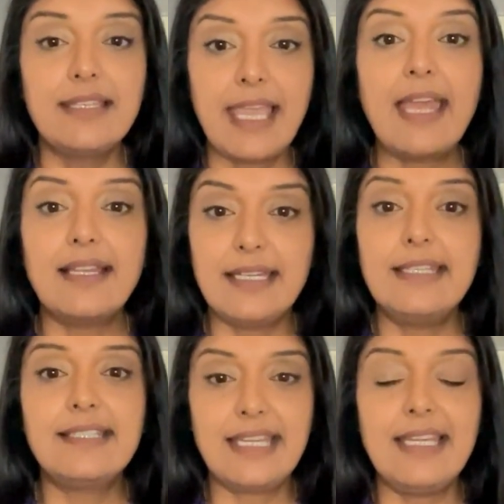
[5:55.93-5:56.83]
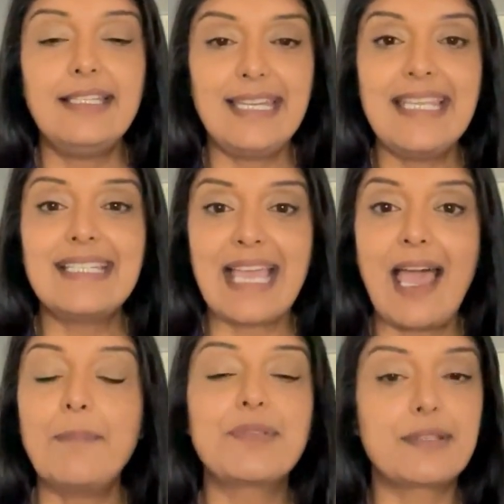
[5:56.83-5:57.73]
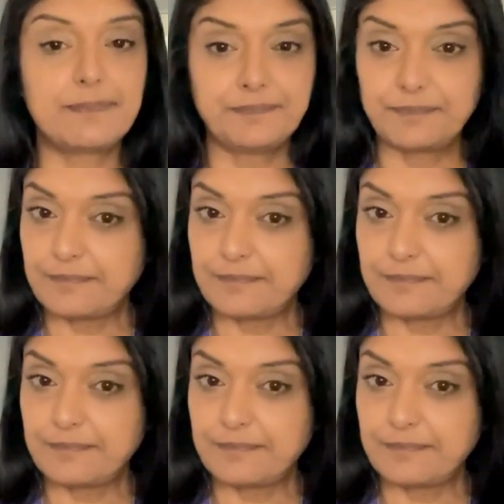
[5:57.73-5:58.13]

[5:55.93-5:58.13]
get leak taps,